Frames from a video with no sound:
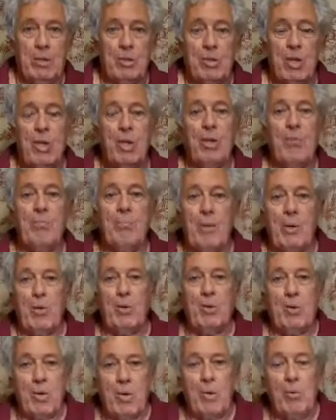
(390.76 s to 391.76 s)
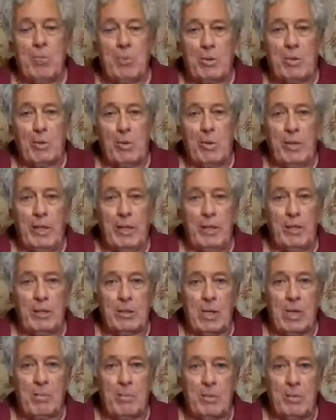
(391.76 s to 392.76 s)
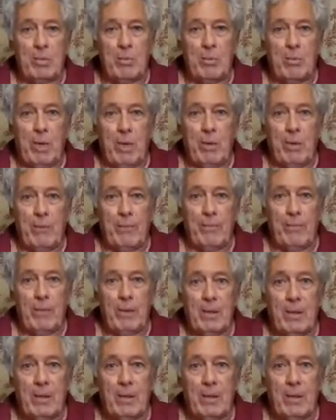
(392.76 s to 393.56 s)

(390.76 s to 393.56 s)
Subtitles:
So you can build groups of things up as well.